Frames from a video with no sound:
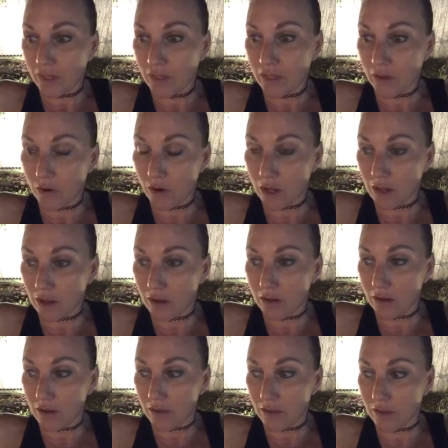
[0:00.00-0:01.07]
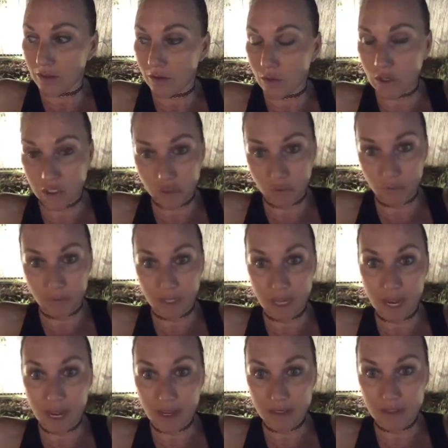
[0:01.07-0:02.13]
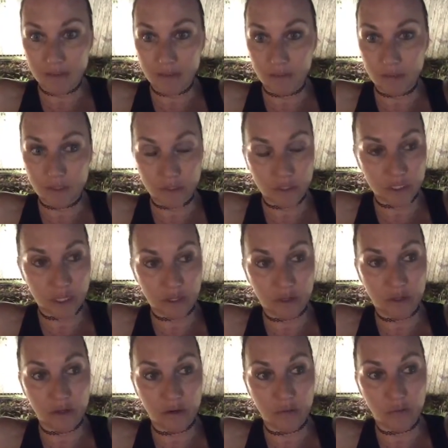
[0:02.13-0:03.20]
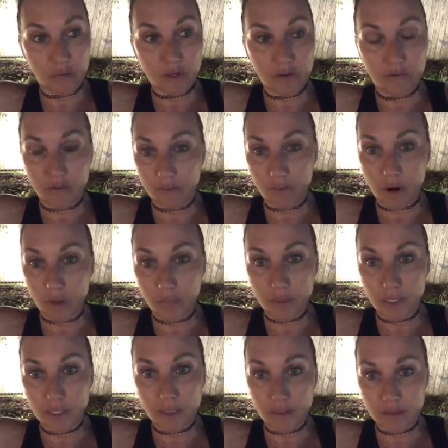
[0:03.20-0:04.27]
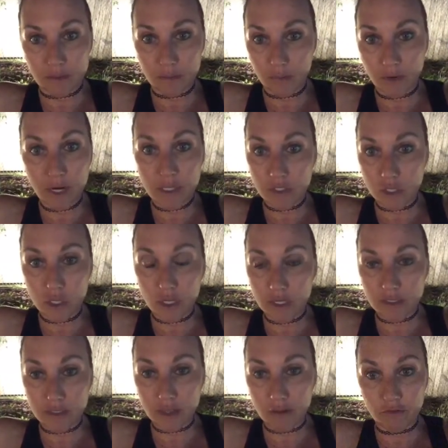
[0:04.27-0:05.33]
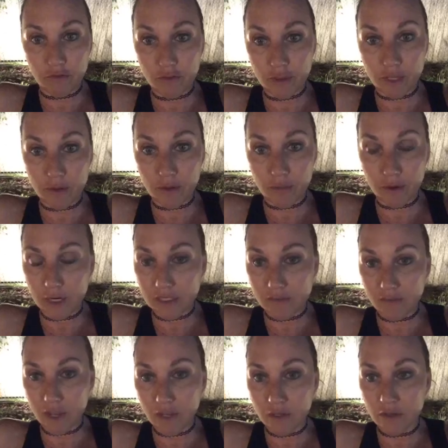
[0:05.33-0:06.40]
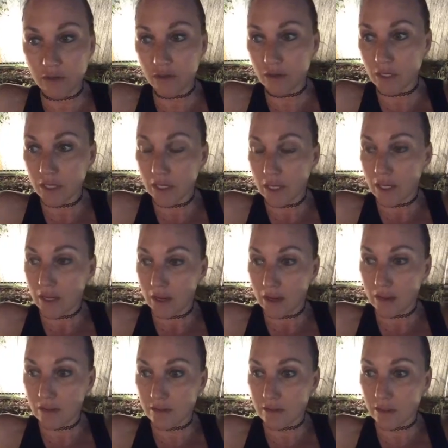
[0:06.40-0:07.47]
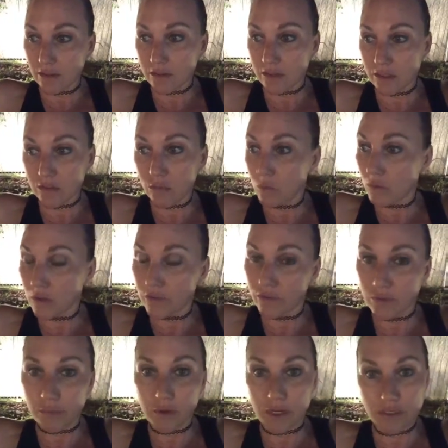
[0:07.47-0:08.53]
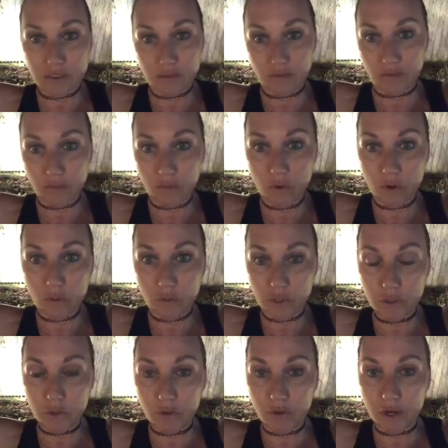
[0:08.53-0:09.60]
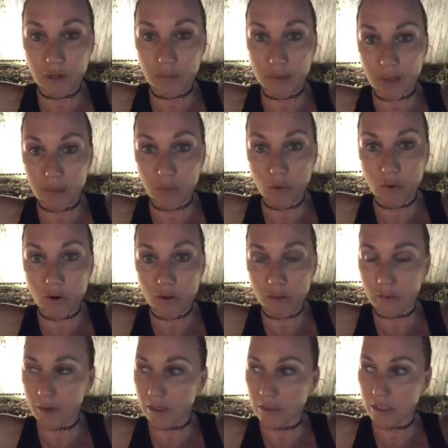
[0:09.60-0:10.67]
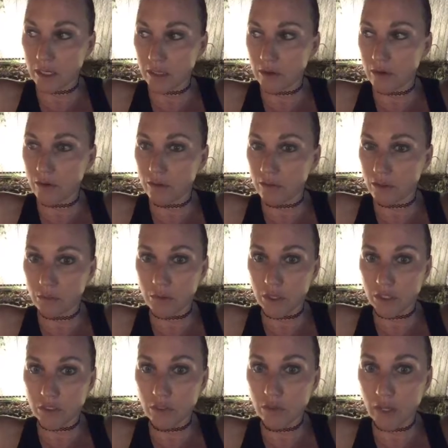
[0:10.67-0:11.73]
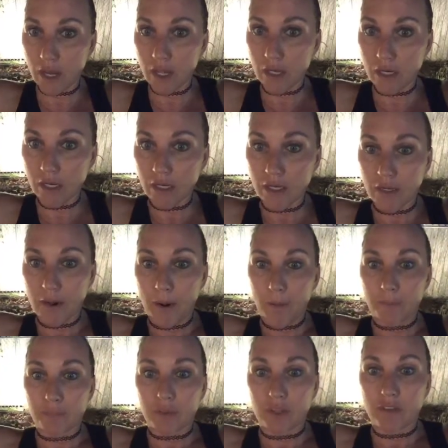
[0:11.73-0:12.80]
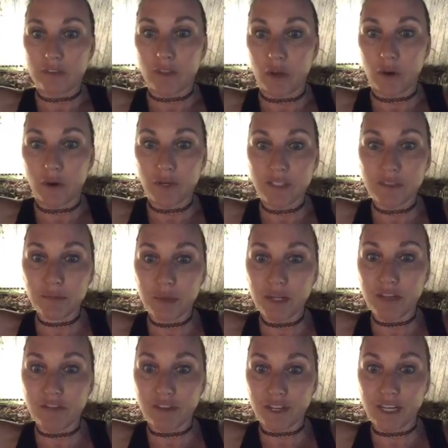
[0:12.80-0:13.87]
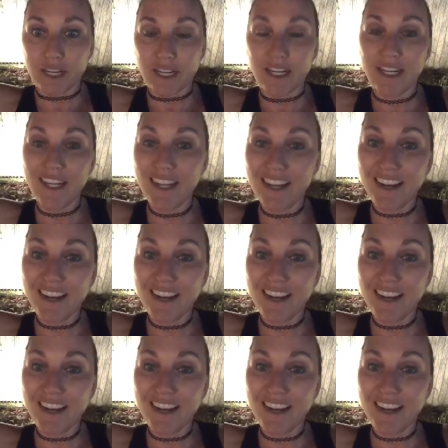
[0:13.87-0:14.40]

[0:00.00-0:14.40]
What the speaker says: you know, the question will be asked, Mr. Seller, what if the property doesn't appraise? Are you going to sell it for the appraised value? And the seller says, well, what if it appraises for more? Will you agree to pay more? And the buyer's like, no, I don't really want to do that. So it's pretty funny.